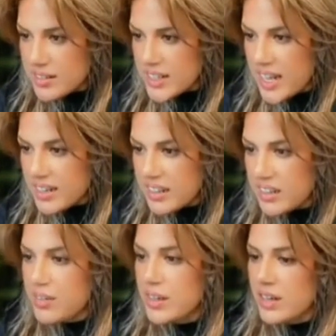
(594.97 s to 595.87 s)
the end, it
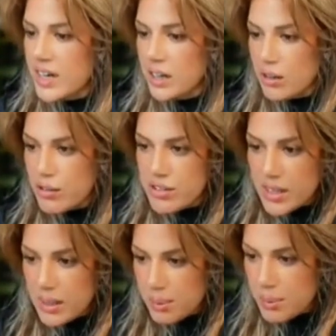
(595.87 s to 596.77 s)
even includes an
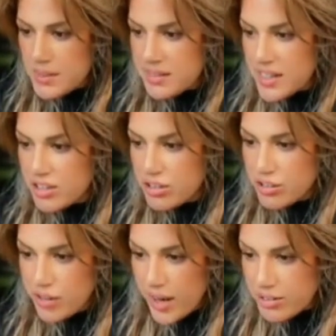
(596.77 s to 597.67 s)
implementation
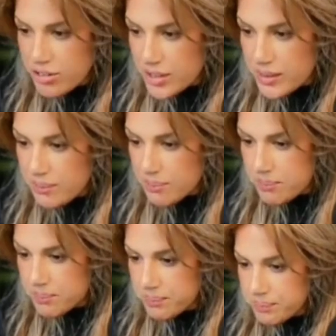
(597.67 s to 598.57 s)
strategy.
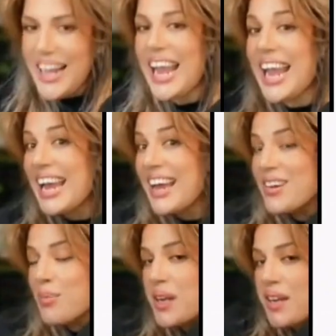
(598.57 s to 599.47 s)

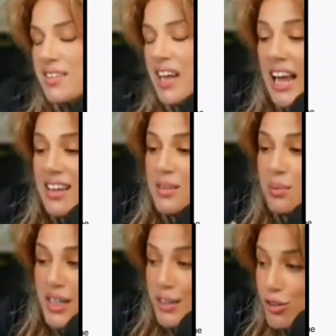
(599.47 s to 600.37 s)
And because it has some
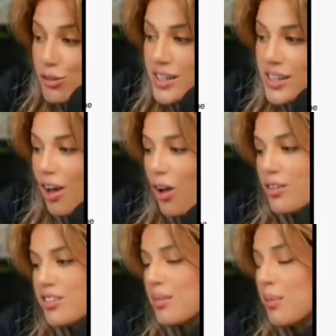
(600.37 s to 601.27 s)
history on
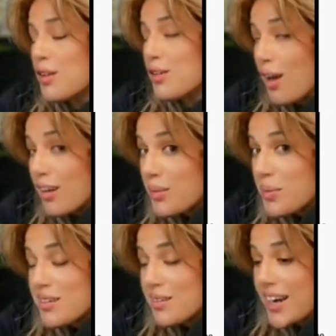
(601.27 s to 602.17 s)
some of the
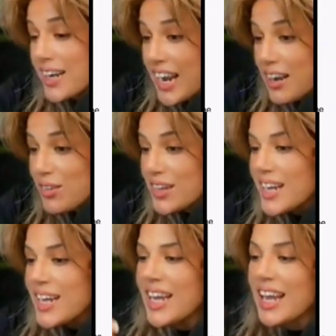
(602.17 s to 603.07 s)
documents that I gave it,
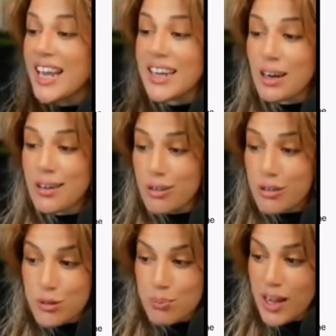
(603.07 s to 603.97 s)
it
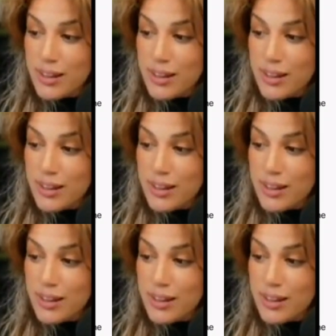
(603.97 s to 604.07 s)
includes my